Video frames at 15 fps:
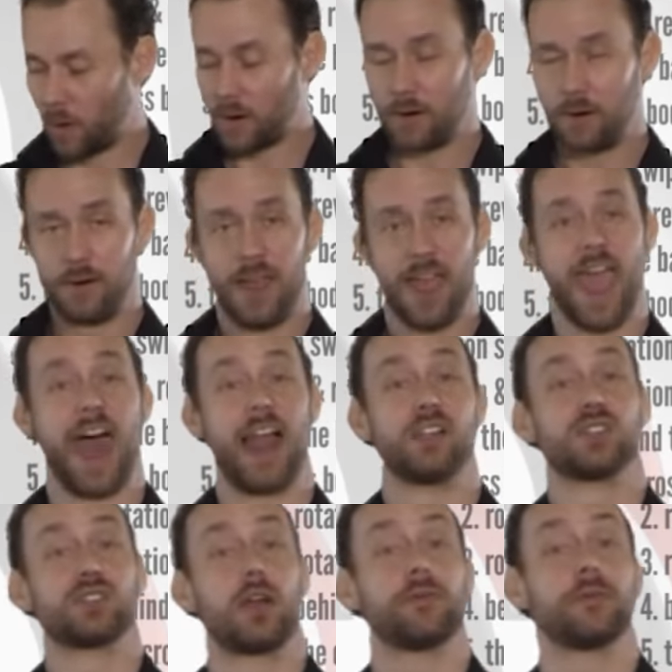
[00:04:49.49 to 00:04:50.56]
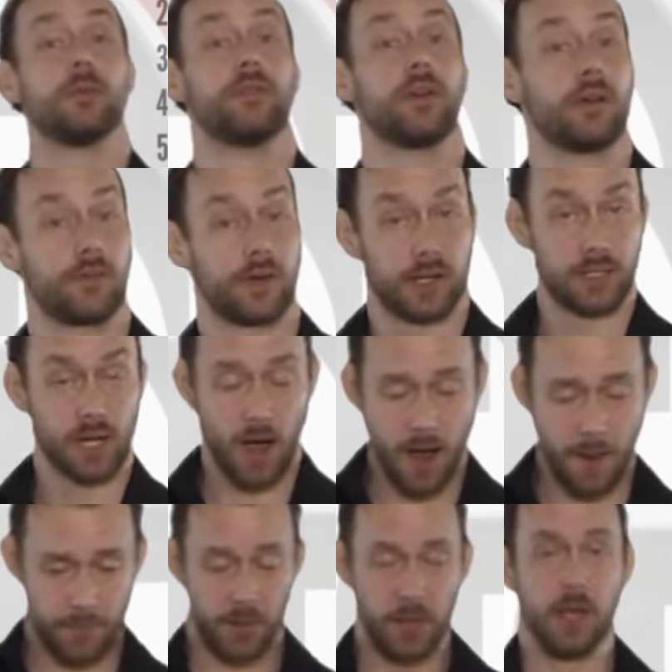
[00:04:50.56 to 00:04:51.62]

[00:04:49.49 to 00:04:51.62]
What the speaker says: and I'll start from the very, very top.